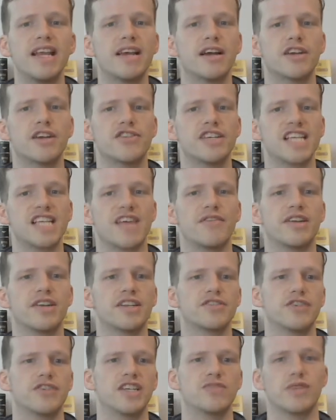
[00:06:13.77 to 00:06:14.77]
countries have
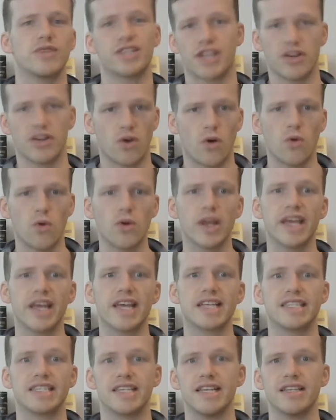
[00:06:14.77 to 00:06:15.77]
industries which can only
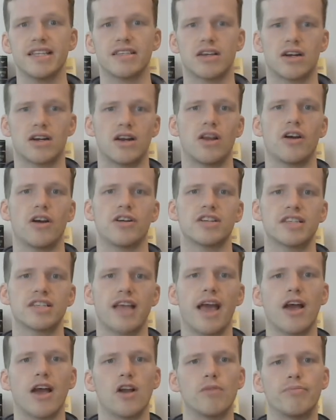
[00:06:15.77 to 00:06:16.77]
exist on a large
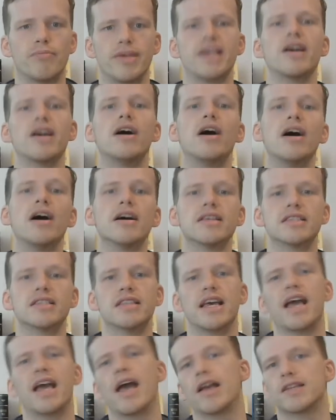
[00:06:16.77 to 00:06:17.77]
scale because
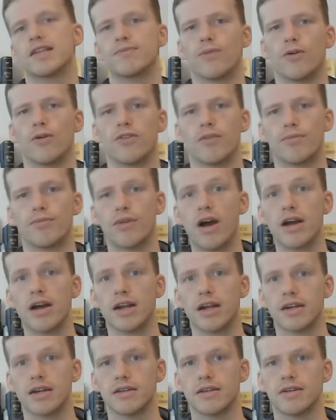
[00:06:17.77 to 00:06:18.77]
they export the
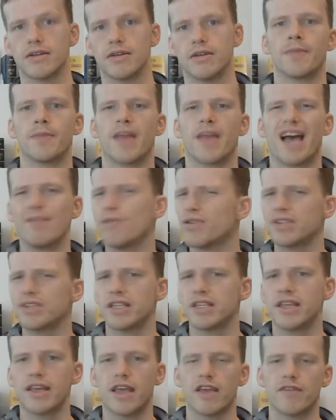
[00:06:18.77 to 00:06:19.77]
product. I'm
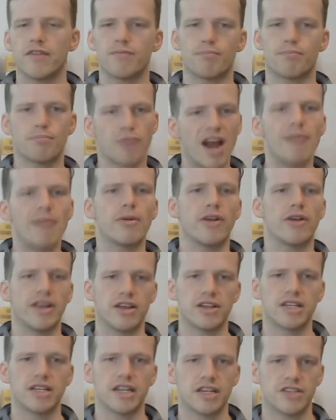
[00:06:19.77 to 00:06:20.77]
mostly thinking of primary
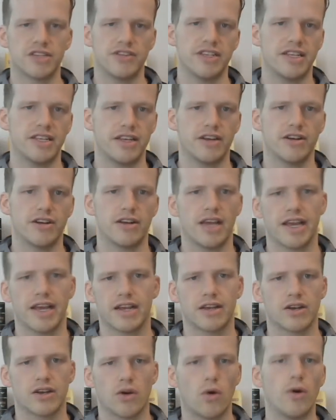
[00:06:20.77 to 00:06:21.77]
goods industries here,
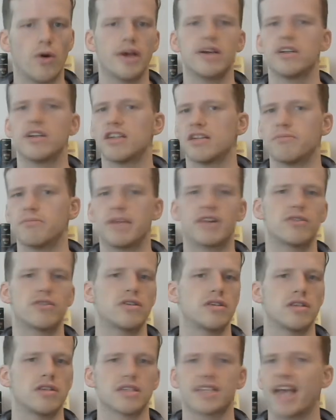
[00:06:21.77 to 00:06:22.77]
like oil,
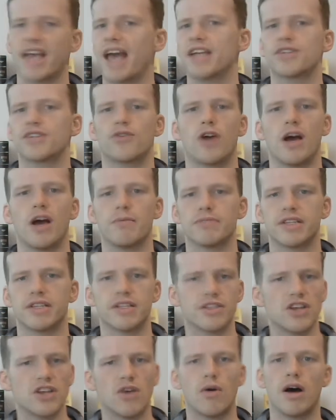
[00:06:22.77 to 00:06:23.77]
minerals, cash crops,
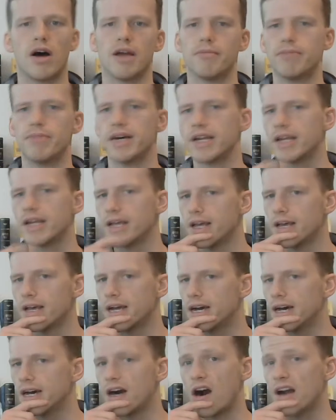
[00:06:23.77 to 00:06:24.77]
and so on, but
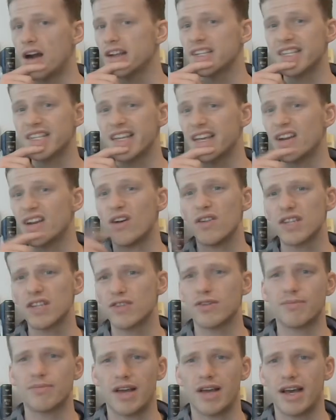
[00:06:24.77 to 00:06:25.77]
honestly, it
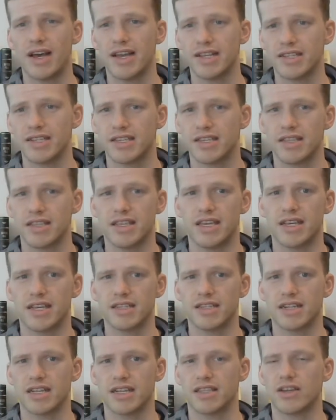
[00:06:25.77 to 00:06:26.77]
also applies to
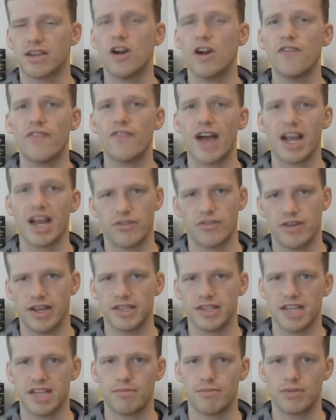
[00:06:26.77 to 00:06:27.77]
things like the car factory
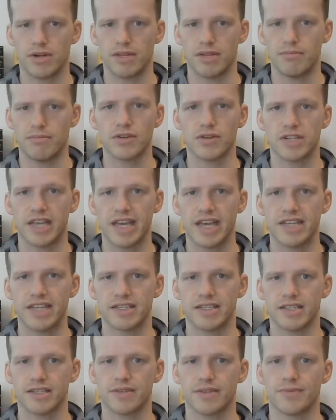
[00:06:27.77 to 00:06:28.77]
example in most
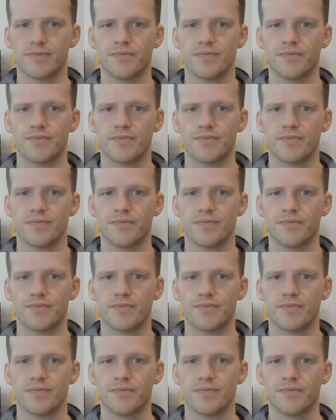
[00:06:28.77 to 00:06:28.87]
cases.